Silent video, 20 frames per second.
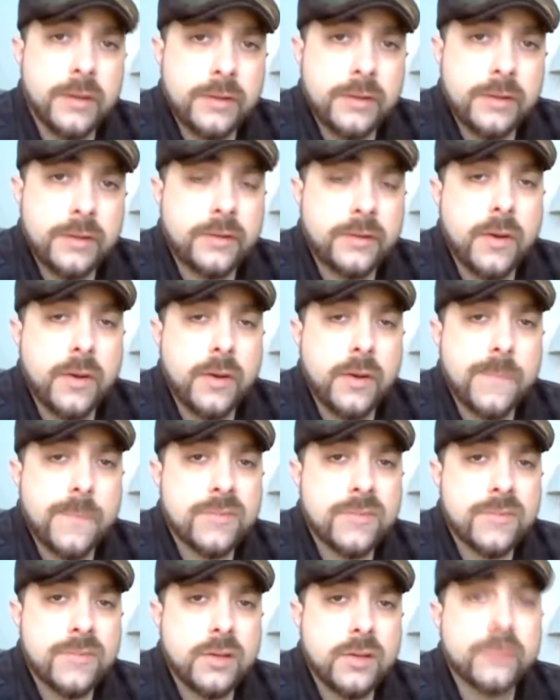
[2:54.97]
So
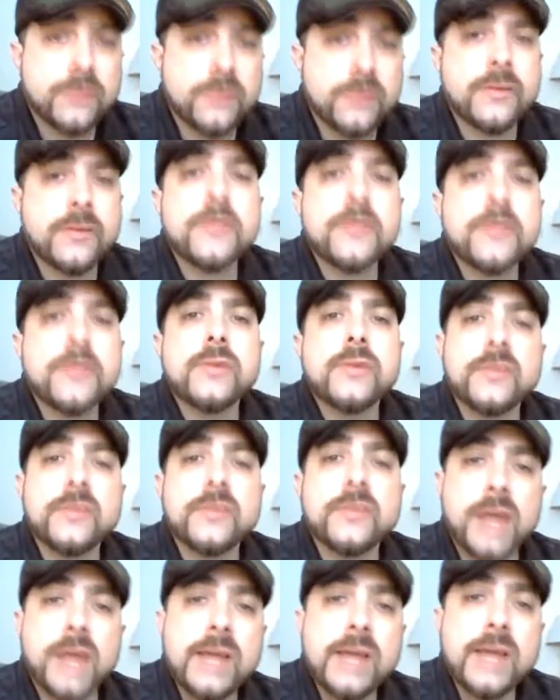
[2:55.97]
those are some of the
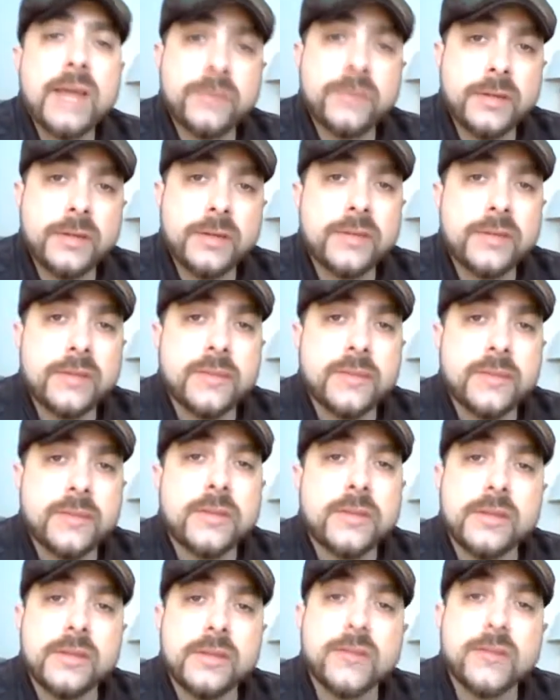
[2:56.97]
reasons I see and some of the
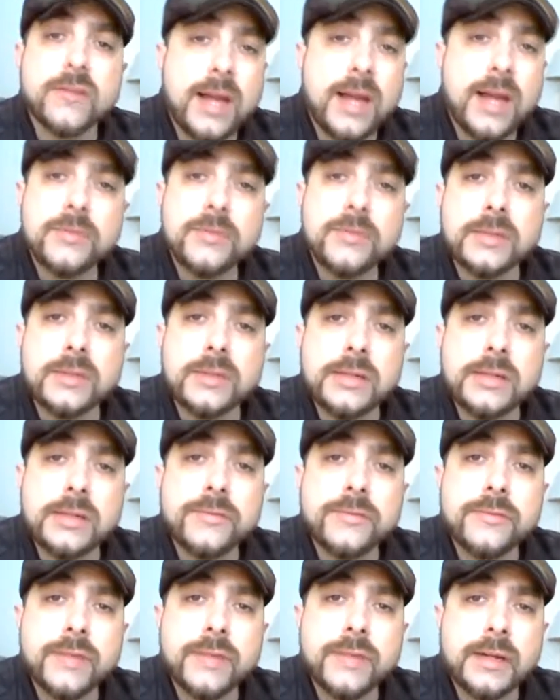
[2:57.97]
things I believe
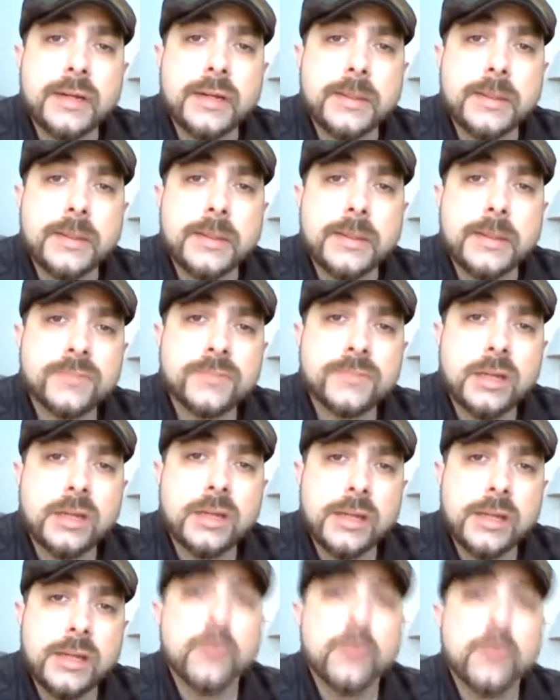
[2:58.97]

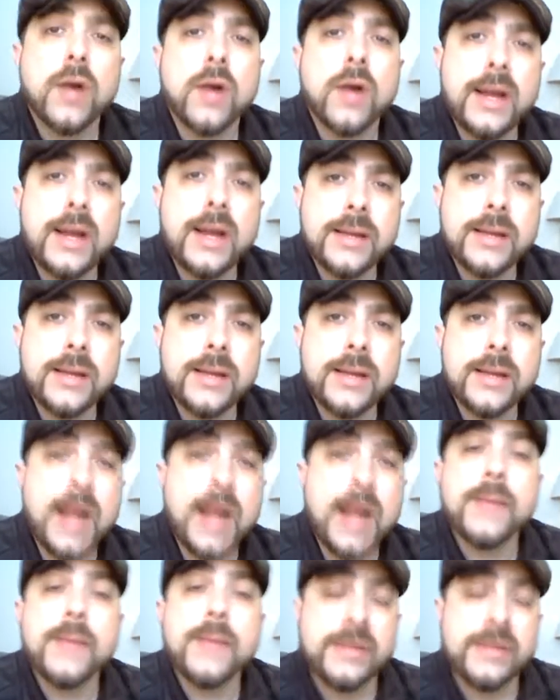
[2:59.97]
and why
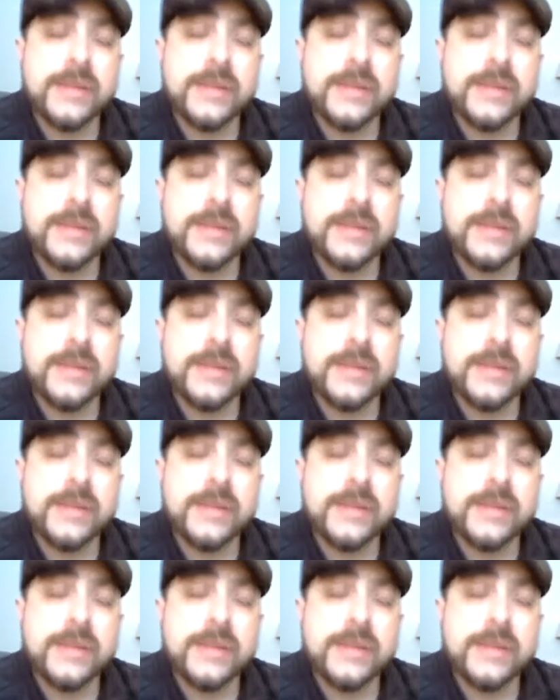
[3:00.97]
I make